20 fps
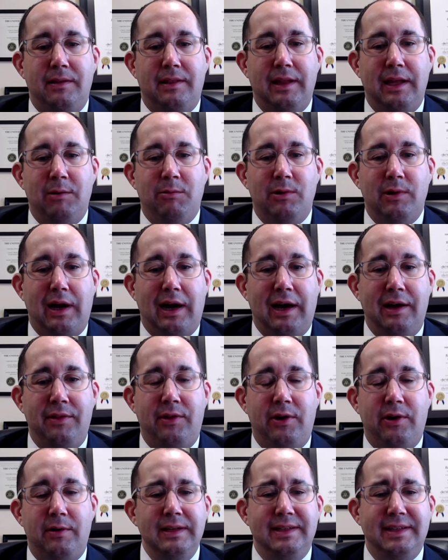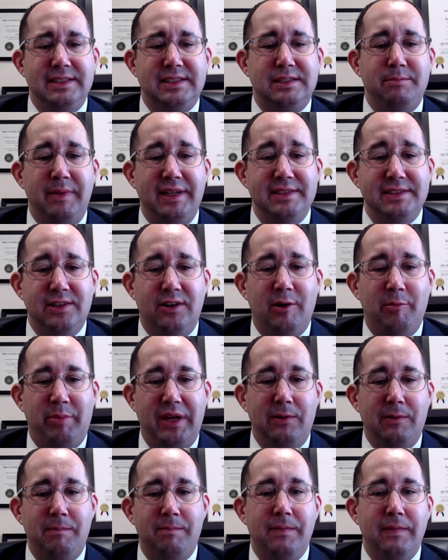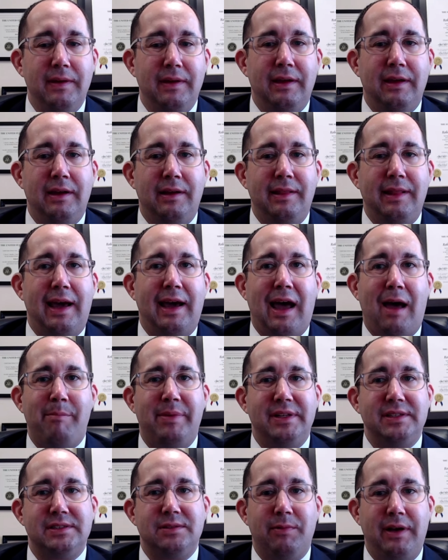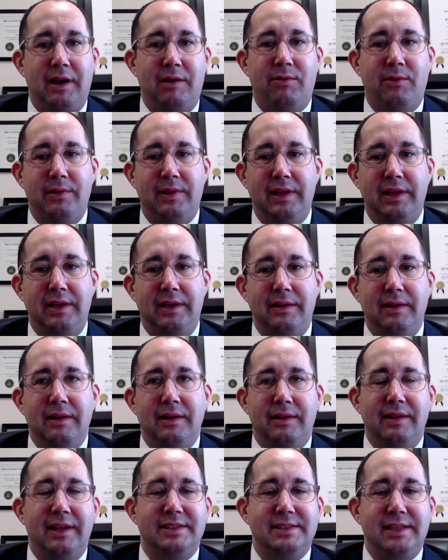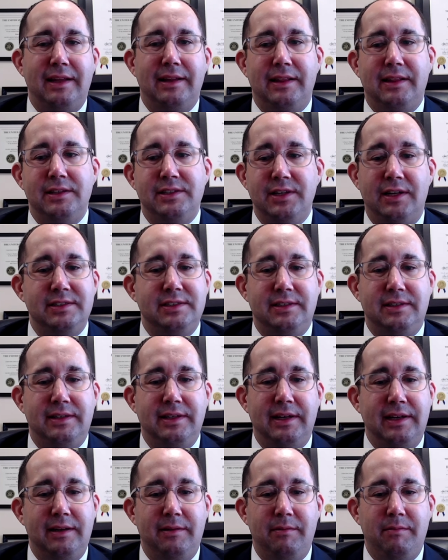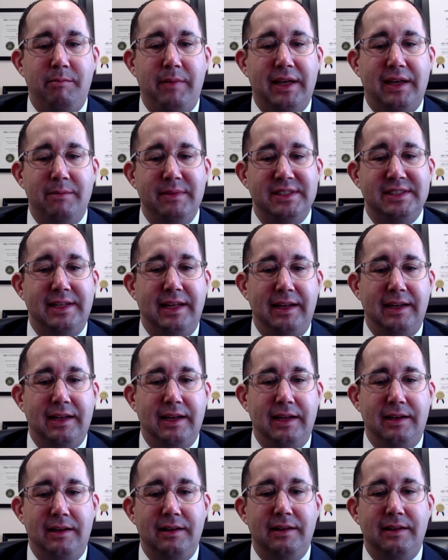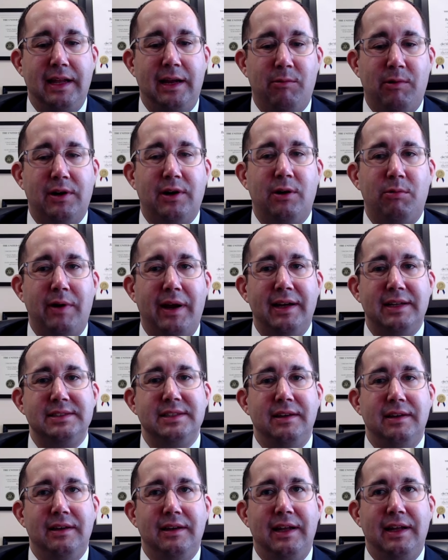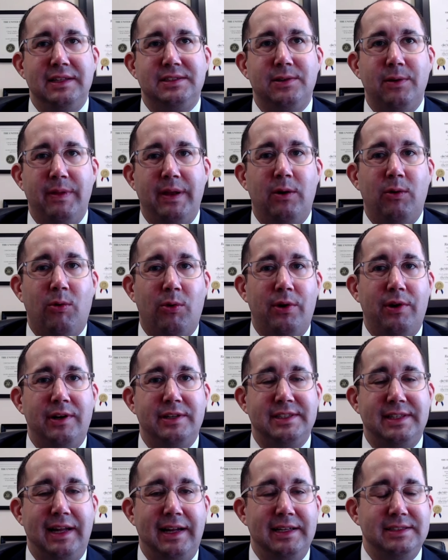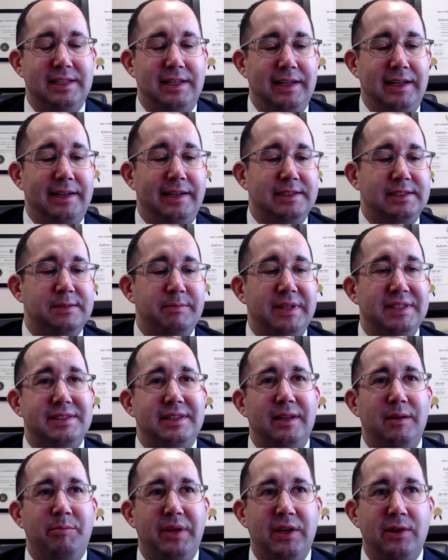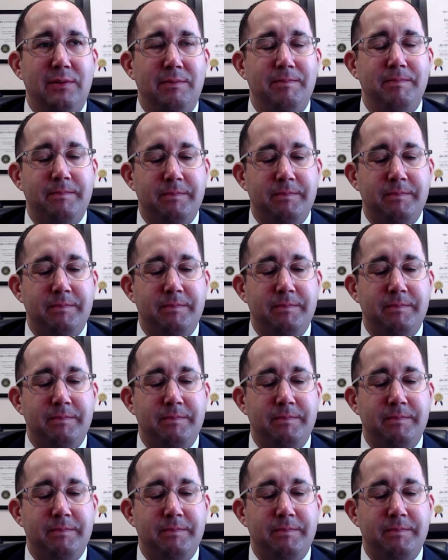They will either dismiss your appeal, and that happens whenever they say that the judge didn't make a mistake and they were correct, and so their order stands and they dismiss the appeal.